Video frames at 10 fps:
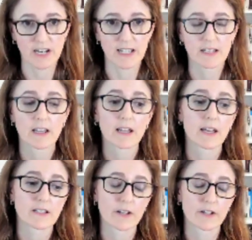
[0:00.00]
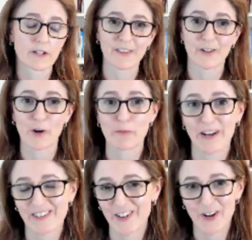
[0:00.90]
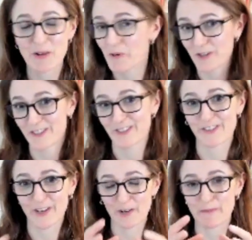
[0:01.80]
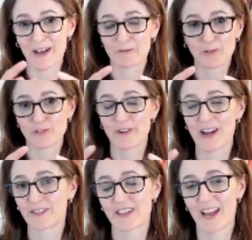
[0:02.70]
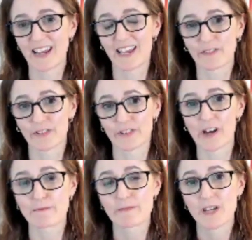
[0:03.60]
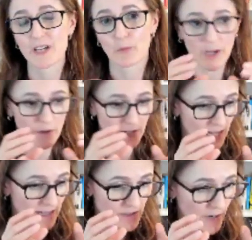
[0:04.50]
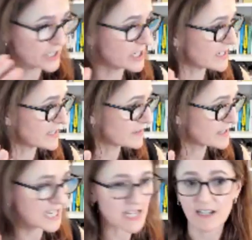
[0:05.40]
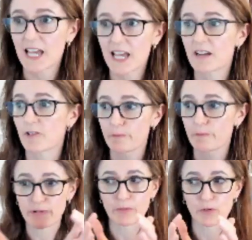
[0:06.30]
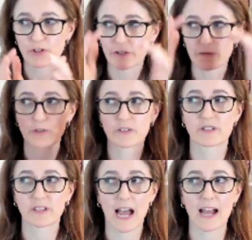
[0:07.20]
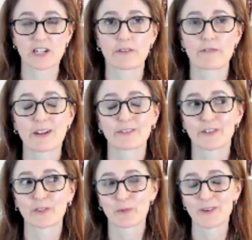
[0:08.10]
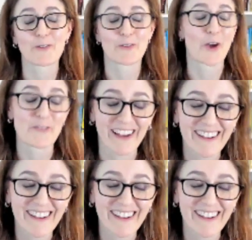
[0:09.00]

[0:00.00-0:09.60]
It turns out that our brain can only process a certain amount of what's around us at any given time. We only get to actually see and hear a proportion of what's actually around us. We don't know that